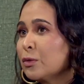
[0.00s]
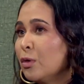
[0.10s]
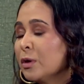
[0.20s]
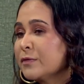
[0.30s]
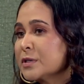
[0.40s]

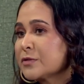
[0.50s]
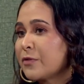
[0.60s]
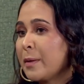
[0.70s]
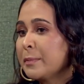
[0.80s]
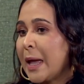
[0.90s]
about all of
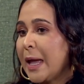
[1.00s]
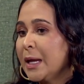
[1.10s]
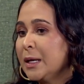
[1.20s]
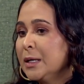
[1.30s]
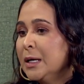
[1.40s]
this from
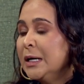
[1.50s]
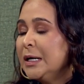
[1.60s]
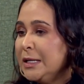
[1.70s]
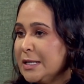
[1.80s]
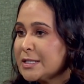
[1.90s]
a
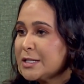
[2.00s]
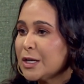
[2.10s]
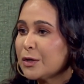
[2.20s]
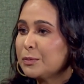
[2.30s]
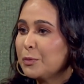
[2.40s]

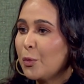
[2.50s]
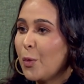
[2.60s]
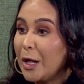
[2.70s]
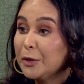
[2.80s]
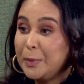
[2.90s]
holistic
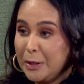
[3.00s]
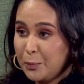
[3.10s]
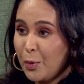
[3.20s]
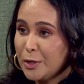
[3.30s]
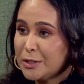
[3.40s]

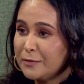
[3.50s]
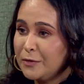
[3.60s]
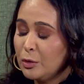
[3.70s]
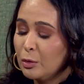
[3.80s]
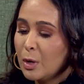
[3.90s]
well-being point
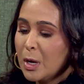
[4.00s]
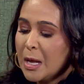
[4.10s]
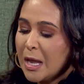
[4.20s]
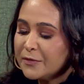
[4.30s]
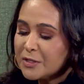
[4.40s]
of view.
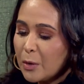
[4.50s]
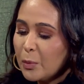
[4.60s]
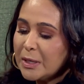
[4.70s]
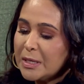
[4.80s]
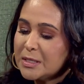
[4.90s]
If
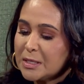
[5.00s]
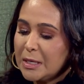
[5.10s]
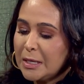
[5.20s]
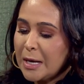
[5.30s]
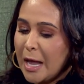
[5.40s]
someone
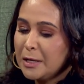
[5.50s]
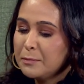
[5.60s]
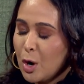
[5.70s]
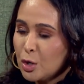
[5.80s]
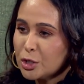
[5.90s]
is in an
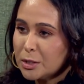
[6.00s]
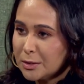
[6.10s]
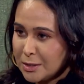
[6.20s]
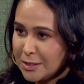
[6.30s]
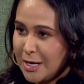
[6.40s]

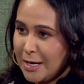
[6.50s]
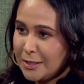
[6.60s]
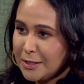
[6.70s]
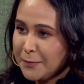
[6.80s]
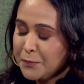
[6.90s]
emotional
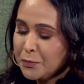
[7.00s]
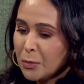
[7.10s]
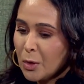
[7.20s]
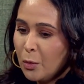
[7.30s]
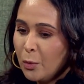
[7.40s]
state
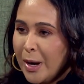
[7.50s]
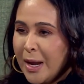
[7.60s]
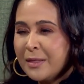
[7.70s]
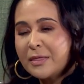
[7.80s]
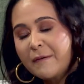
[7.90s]

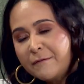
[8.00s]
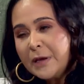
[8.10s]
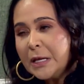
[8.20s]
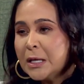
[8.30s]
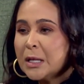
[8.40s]
where they're
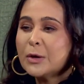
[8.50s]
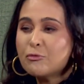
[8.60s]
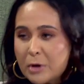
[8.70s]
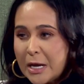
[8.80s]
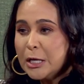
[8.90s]
feeling
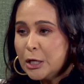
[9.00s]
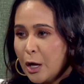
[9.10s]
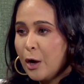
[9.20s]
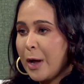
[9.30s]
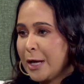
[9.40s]
really
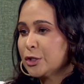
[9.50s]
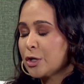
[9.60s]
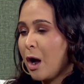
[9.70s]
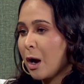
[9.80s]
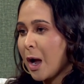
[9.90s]
low
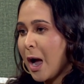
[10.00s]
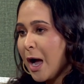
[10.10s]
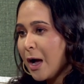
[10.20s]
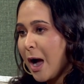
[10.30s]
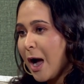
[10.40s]
and dark,
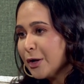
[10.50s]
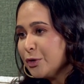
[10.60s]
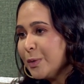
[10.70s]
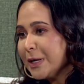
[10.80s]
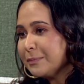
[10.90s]
how,
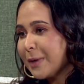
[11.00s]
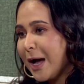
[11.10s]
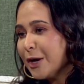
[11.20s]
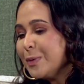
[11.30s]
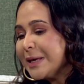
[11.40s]
how do we,
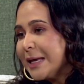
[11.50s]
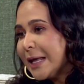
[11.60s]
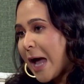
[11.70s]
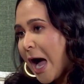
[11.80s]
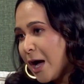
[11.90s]
how do we
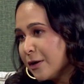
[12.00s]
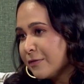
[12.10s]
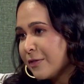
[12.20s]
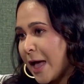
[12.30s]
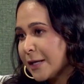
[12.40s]
get out
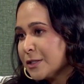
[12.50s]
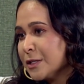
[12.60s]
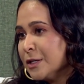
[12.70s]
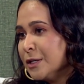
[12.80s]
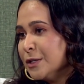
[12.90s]
of
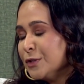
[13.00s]
that